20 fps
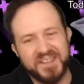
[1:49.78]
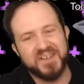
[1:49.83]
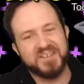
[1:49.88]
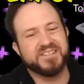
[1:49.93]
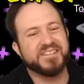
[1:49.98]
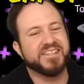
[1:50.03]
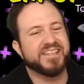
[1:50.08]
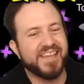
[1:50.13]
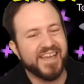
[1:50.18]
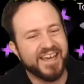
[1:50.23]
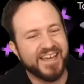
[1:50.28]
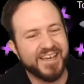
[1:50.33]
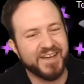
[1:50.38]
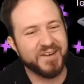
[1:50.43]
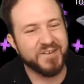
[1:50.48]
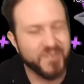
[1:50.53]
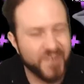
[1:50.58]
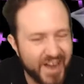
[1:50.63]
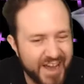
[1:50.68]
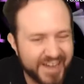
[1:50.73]
OTK.
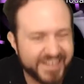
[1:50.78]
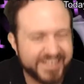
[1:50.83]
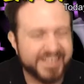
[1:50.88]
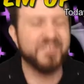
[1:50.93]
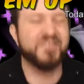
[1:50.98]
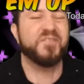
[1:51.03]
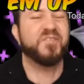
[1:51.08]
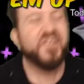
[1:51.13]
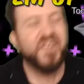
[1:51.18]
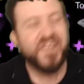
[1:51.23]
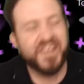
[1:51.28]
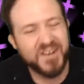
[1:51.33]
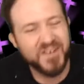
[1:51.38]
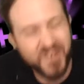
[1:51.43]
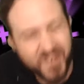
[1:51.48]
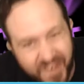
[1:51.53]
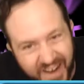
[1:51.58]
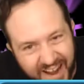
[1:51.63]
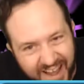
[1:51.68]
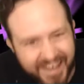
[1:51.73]
Get wrecked. Get
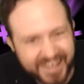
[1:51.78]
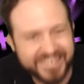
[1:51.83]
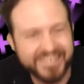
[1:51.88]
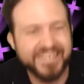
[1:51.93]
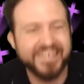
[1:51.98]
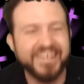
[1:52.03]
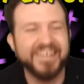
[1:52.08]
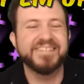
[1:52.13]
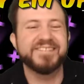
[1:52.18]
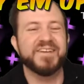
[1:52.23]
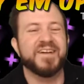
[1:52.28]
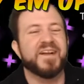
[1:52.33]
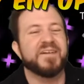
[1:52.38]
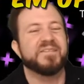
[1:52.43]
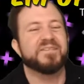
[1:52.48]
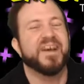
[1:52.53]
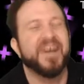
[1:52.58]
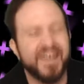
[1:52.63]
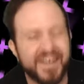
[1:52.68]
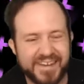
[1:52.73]
freaking wrecked. That's what I'm
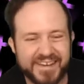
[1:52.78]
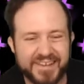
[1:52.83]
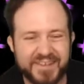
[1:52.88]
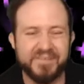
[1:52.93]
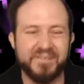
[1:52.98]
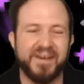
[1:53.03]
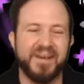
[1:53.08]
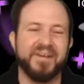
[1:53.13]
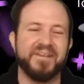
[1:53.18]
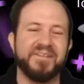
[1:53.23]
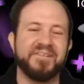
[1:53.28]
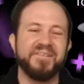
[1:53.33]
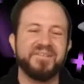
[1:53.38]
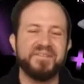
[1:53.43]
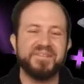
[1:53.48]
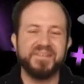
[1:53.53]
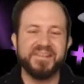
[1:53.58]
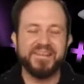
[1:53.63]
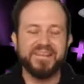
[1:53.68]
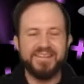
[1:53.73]
talking about.
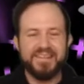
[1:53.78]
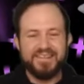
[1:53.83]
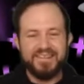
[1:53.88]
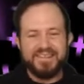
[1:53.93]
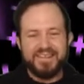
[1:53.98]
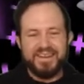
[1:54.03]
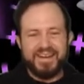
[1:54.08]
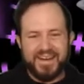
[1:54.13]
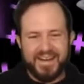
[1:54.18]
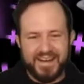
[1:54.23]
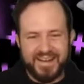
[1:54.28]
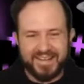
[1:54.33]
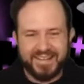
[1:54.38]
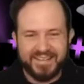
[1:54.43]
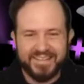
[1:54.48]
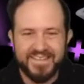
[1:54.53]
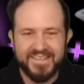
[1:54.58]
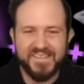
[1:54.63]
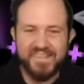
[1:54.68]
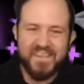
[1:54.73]
Uh,
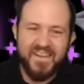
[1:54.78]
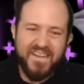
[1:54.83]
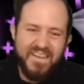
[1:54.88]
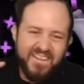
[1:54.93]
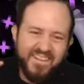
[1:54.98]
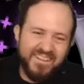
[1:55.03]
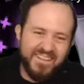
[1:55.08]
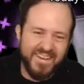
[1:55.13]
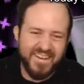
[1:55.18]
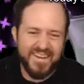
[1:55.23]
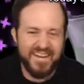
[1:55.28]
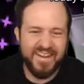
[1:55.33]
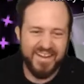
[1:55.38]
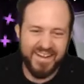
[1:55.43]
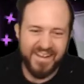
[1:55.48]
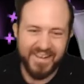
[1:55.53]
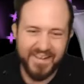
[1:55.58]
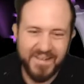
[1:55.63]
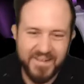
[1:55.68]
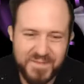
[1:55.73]

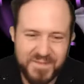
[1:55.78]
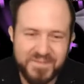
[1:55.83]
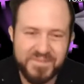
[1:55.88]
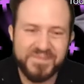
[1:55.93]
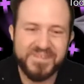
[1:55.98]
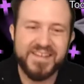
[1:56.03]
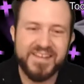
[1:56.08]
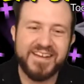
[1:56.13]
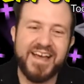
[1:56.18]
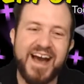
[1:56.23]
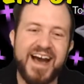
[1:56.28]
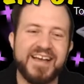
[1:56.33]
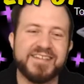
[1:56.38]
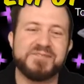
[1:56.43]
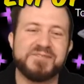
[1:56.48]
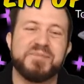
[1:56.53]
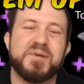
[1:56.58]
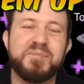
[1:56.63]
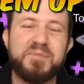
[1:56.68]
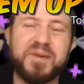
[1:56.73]
uh.
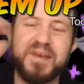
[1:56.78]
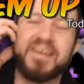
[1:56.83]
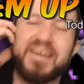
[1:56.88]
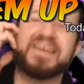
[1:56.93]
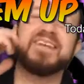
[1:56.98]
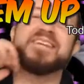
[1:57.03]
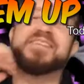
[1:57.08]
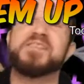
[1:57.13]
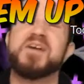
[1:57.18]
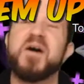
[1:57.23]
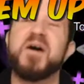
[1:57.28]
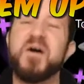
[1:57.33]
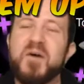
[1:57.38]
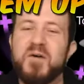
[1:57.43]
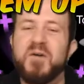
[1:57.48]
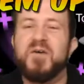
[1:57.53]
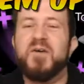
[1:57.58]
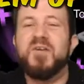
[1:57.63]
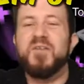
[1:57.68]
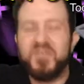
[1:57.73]
Cosmic Pea is
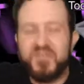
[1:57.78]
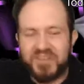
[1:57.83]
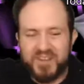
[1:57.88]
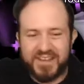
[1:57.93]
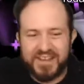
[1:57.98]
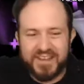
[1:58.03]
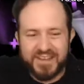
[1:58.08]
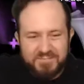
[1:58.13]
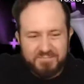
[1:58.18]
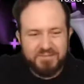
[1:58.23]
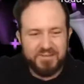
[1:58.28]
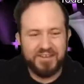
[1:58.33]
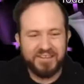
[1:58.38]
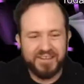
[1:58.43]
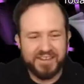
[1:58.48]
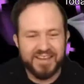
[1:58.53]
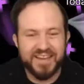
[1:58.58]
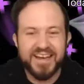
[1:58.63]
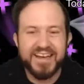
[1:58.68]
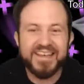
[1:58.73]
O freaking
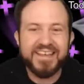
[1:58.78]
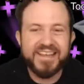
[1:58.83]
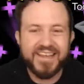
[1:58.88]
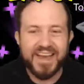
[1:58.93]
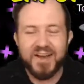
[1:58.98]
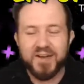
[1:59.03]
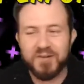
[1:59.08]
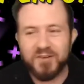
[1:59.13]
P. Get